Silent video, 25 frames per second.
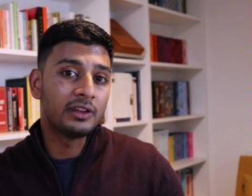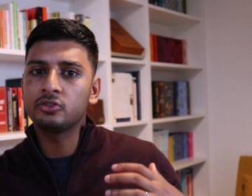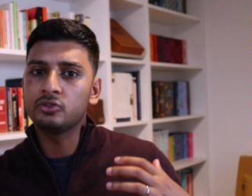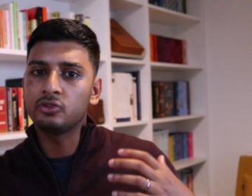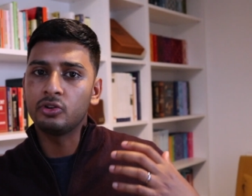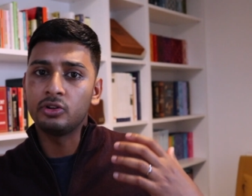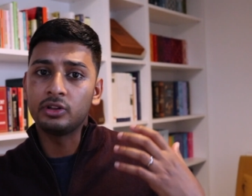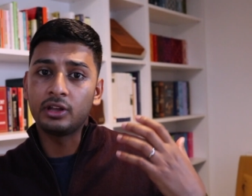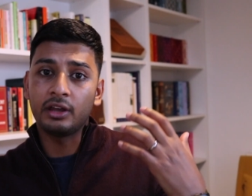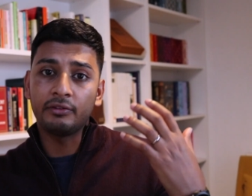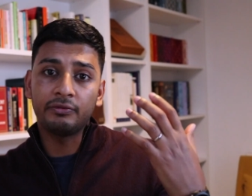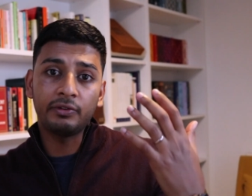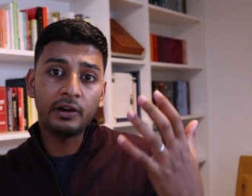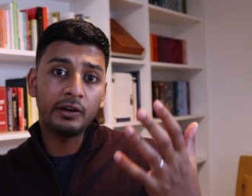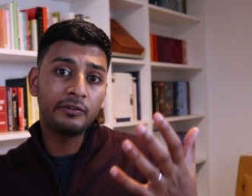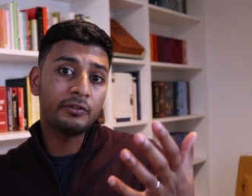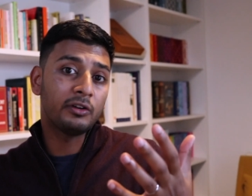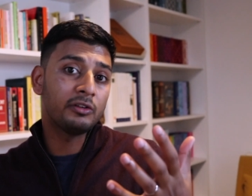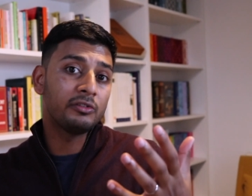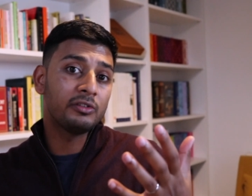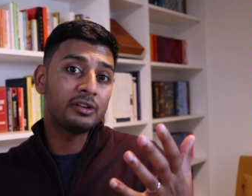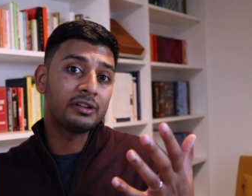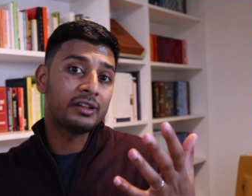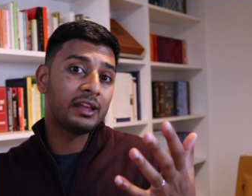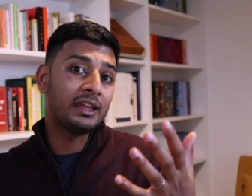So you get
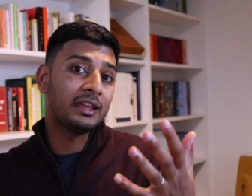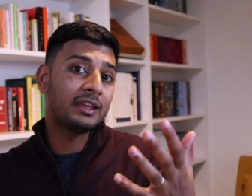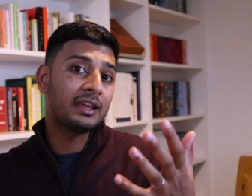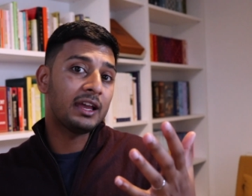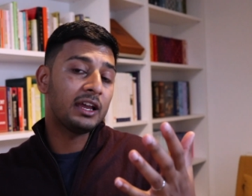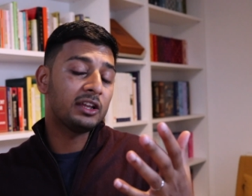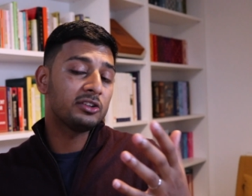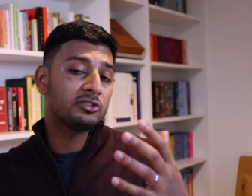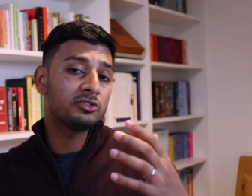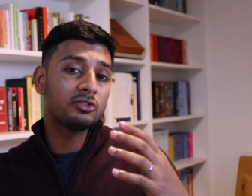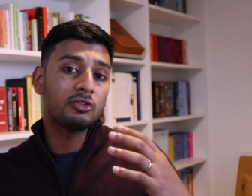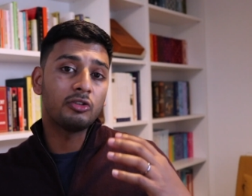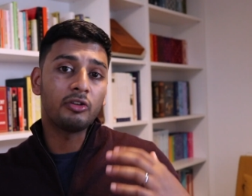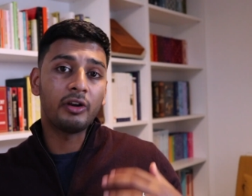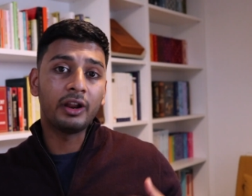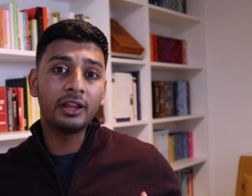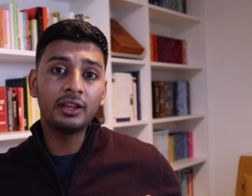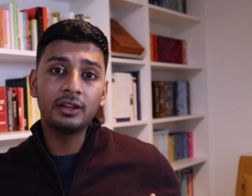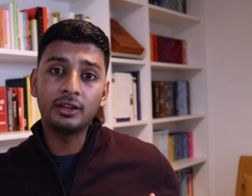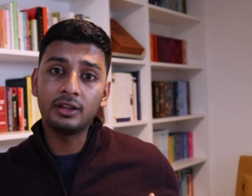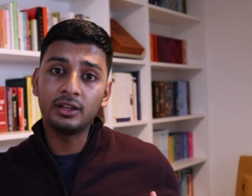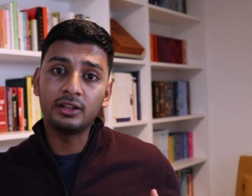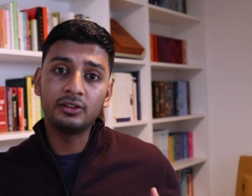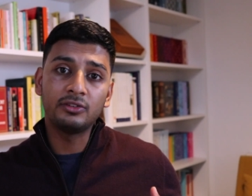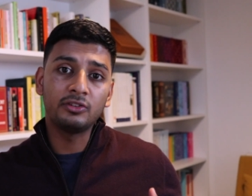500k cash, great,
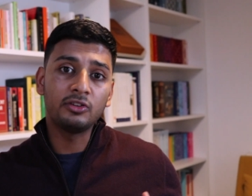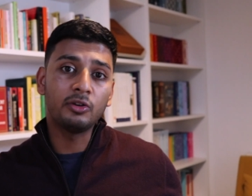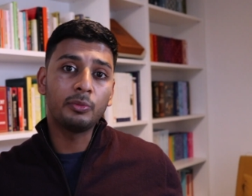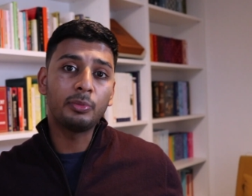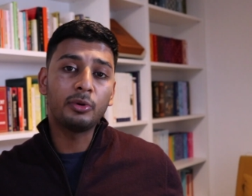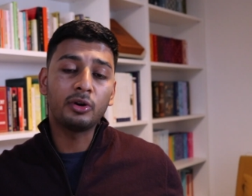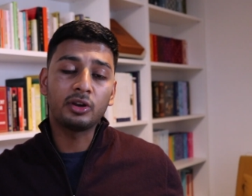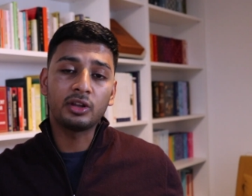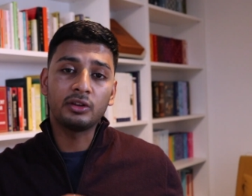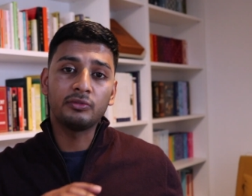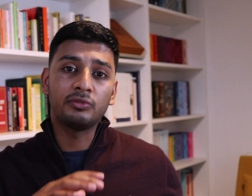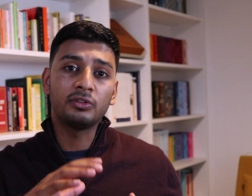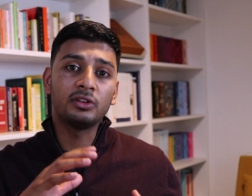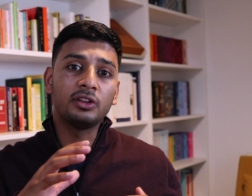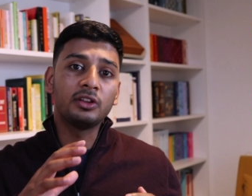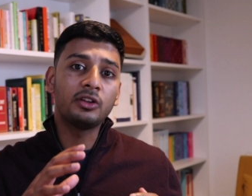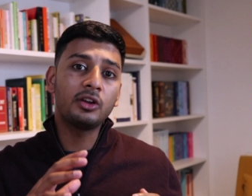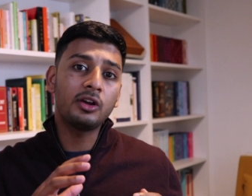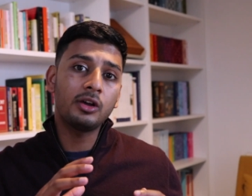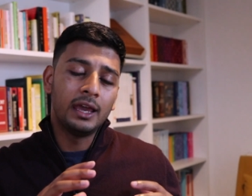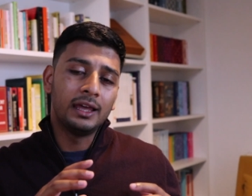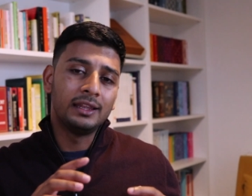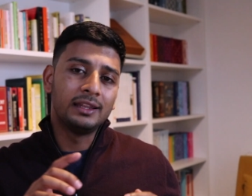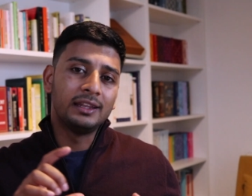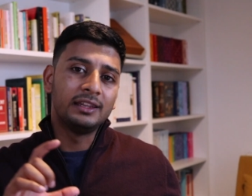into your pocket for the
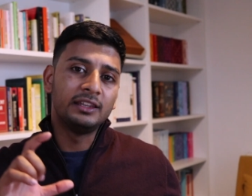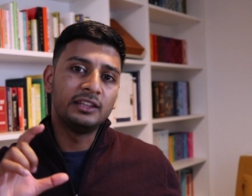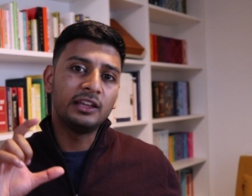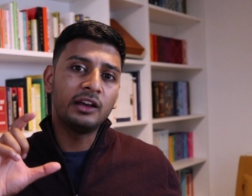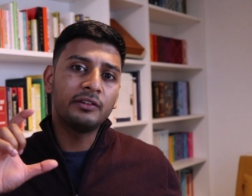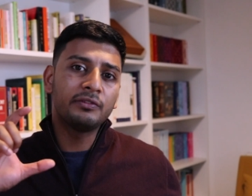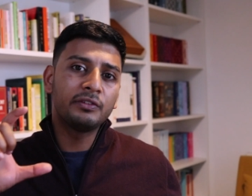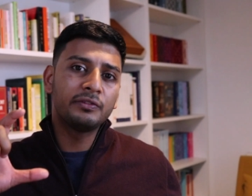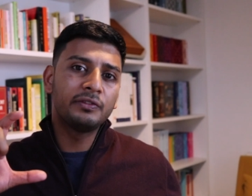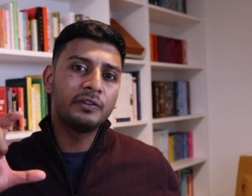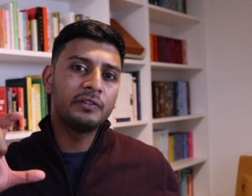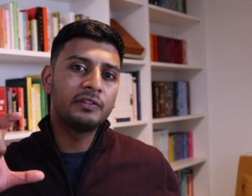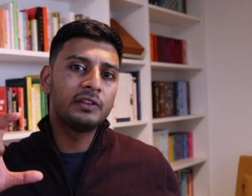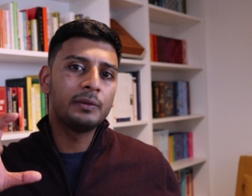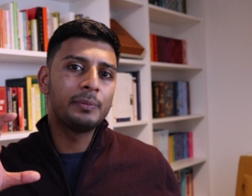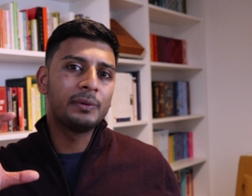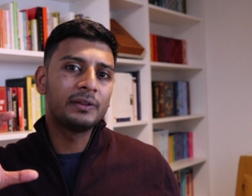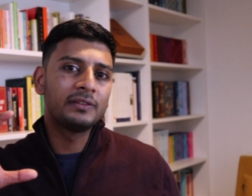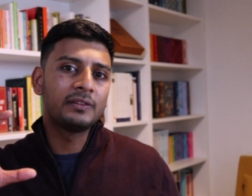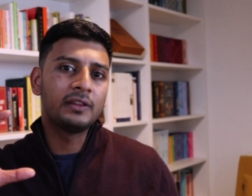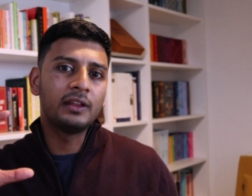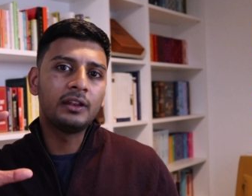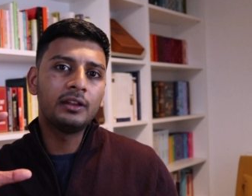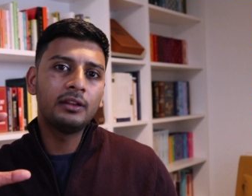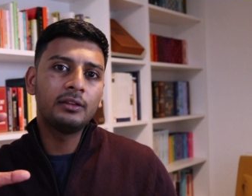year. And then the other
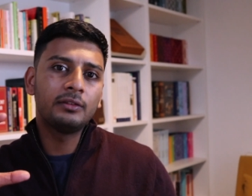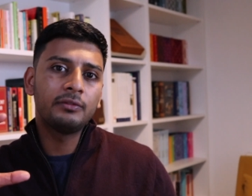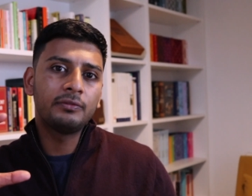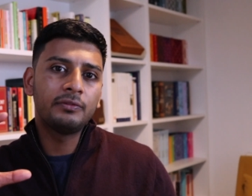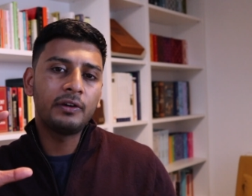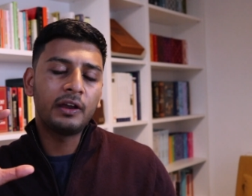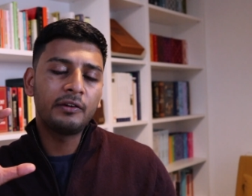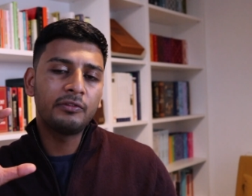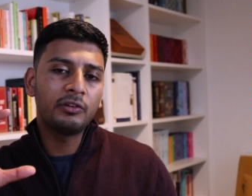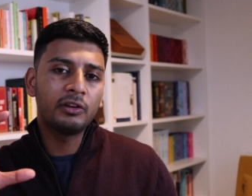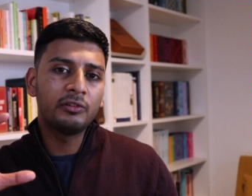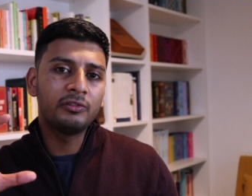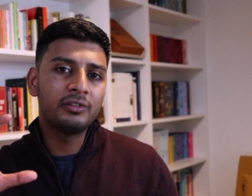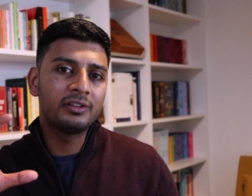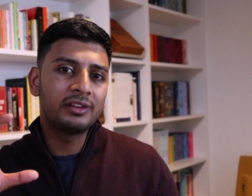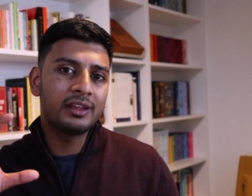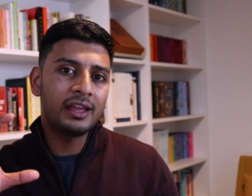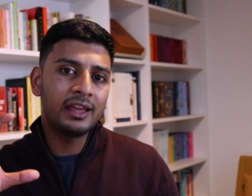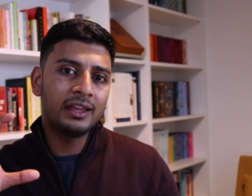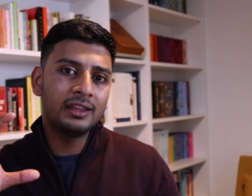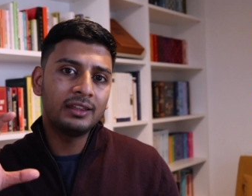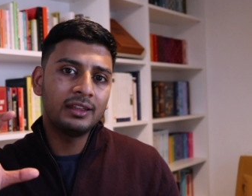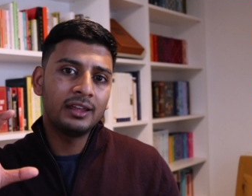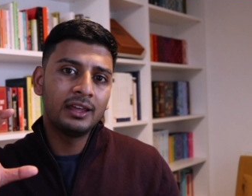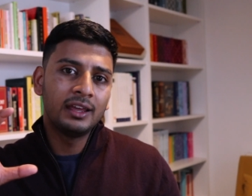50%,
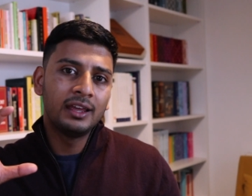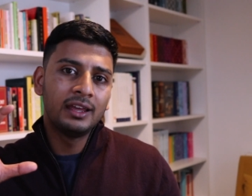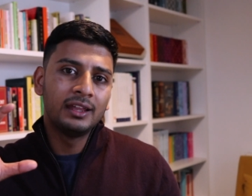500k,